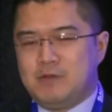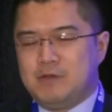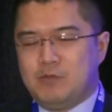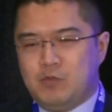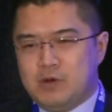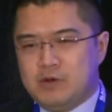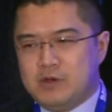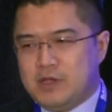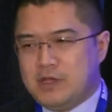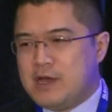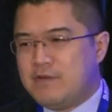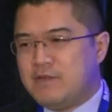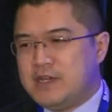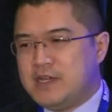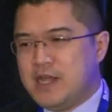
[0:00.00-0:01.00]
when
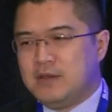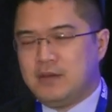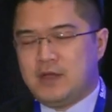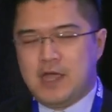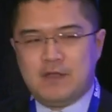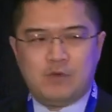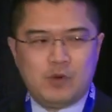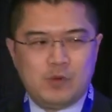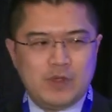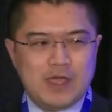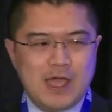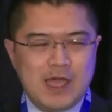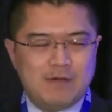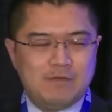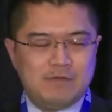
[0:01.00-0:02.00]
everyday life when we
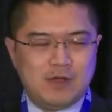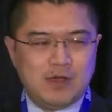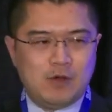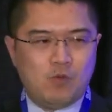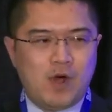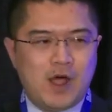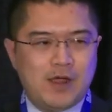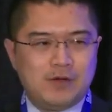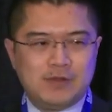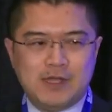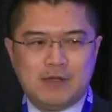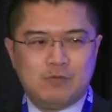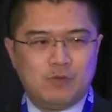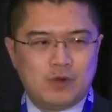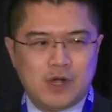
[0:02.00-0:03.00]
have a wire
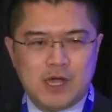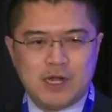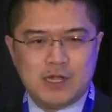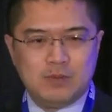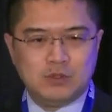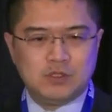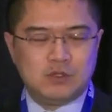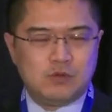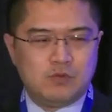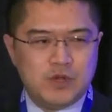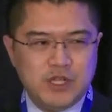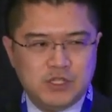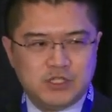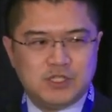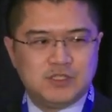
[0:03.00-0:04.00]
that we're not able to
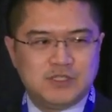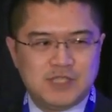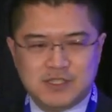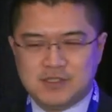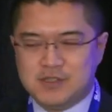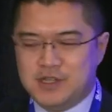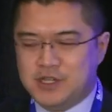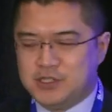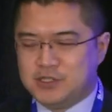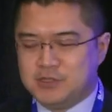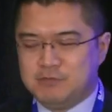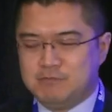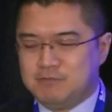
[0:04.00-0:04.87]
reach its destination?